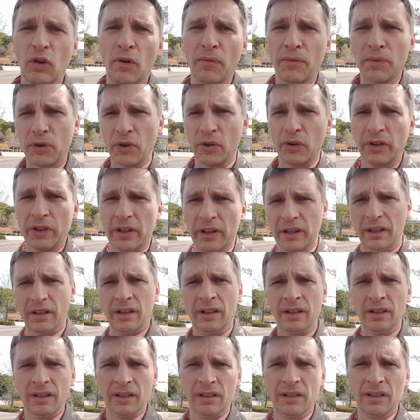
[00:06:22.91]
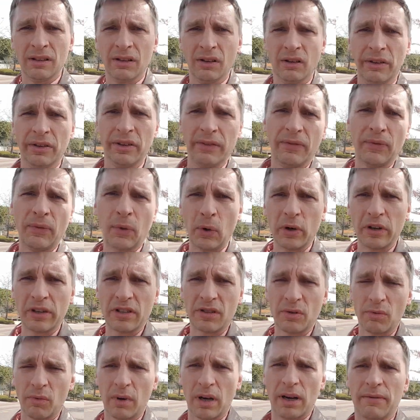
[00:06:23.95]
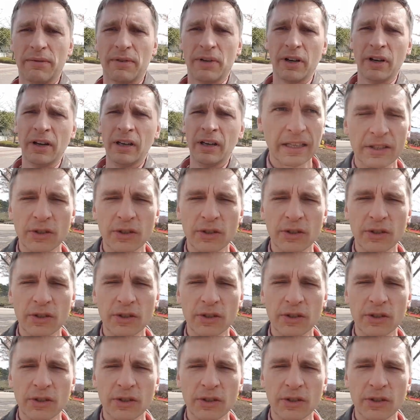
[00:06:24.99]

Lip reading: over on the forks or whatever.